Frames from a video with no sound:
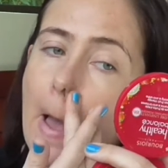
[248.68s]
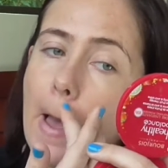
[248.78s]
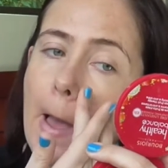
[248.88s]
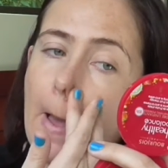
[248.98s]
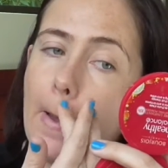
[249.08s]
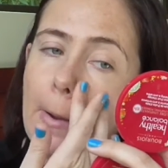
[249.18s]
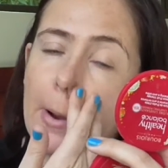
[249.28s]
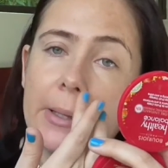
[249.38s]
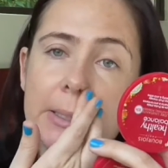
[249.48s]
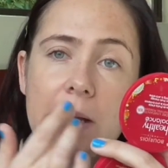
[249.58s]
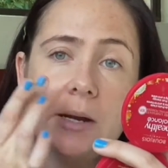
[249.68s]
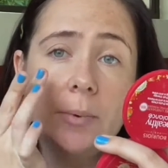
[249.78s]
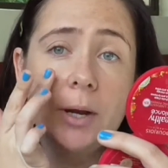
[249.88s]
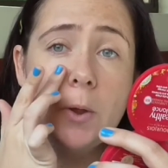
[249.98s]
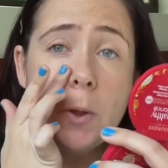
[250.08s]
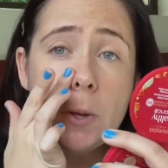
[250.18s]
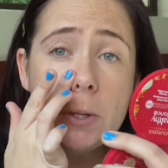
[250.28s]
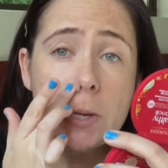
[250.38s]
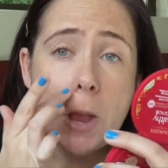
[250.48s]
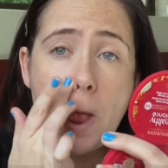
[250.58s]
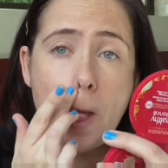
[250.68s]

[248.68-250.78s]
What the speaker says: on the side of my nose.